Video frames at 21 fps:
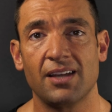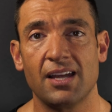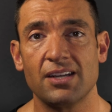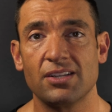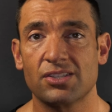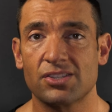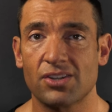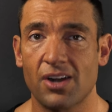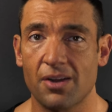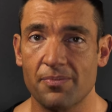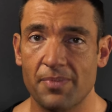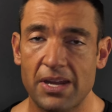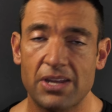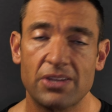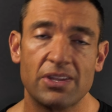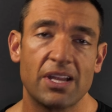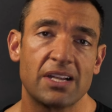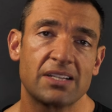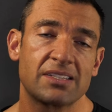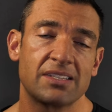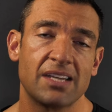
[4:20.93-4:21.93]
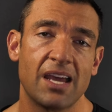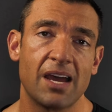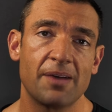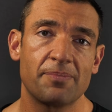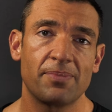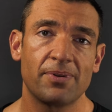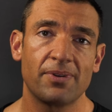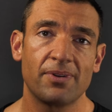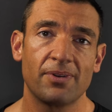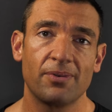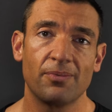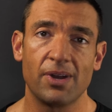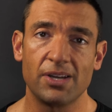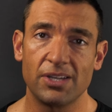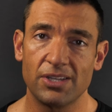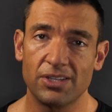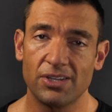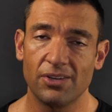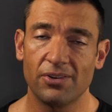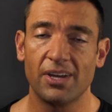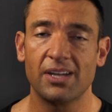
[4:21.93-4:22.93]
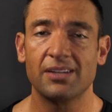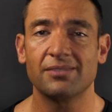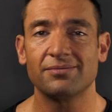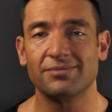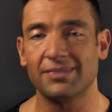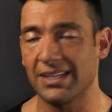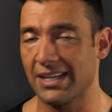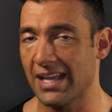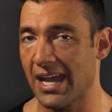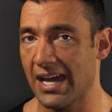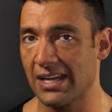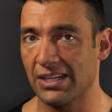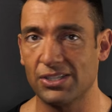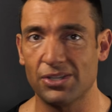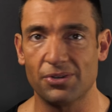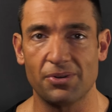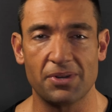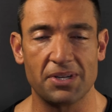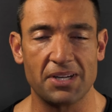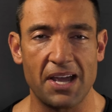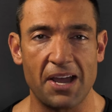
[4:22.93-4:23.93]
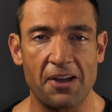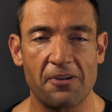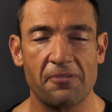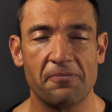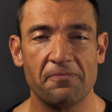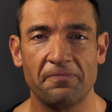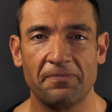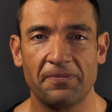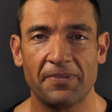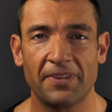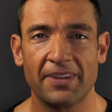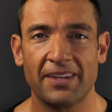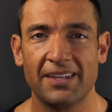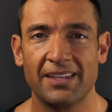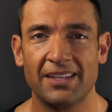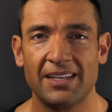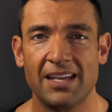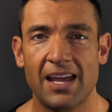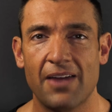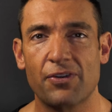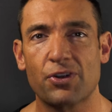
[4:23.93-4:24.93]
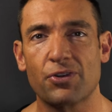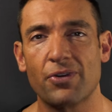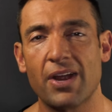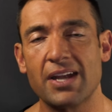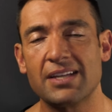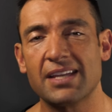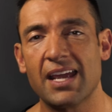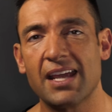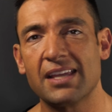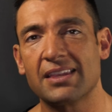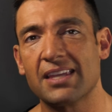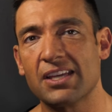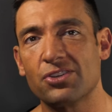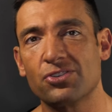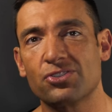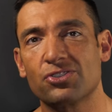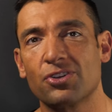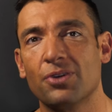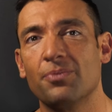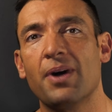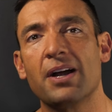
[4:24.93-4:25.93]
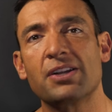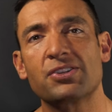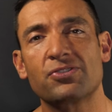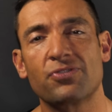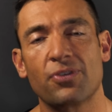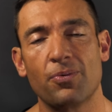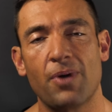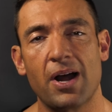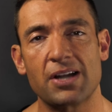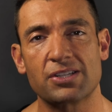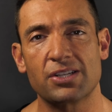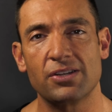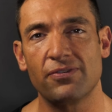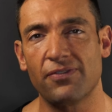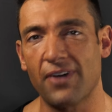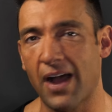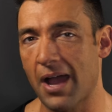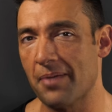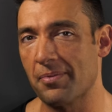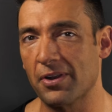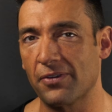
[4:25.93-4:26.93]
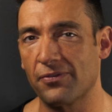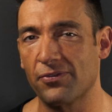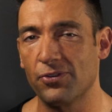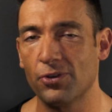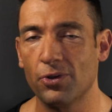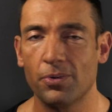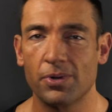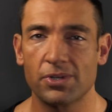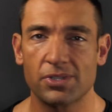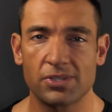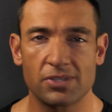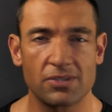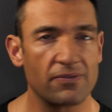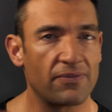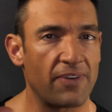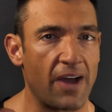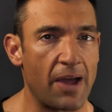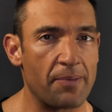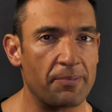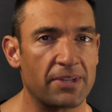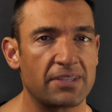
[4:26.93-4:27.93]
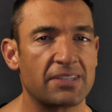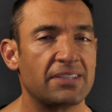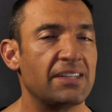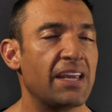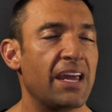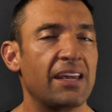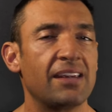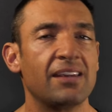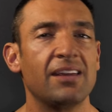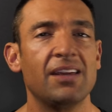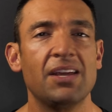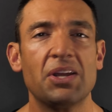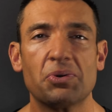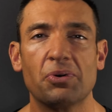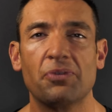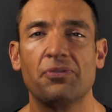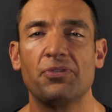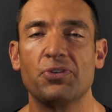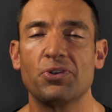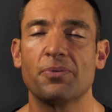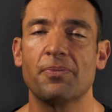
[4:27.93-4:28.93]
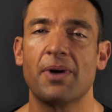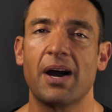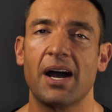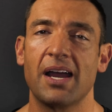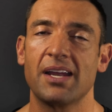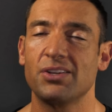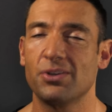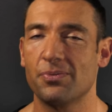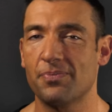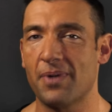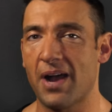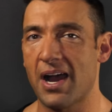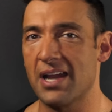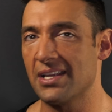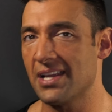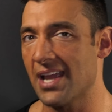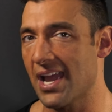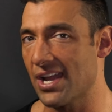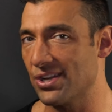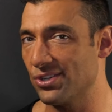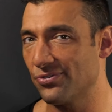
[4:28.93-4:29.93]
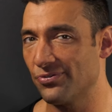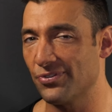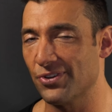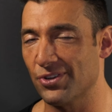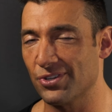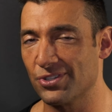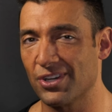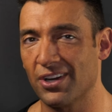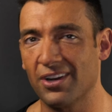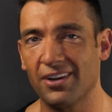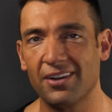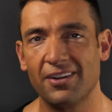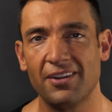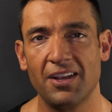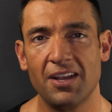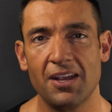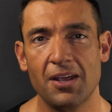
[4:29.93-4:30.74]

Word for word: And you start making that step. When you do it, you got to do it now. Have a great day. Thank you so much for watching 5 Minute Fuel, which is in 5 minutes a day, or for your mind, your body, and your future.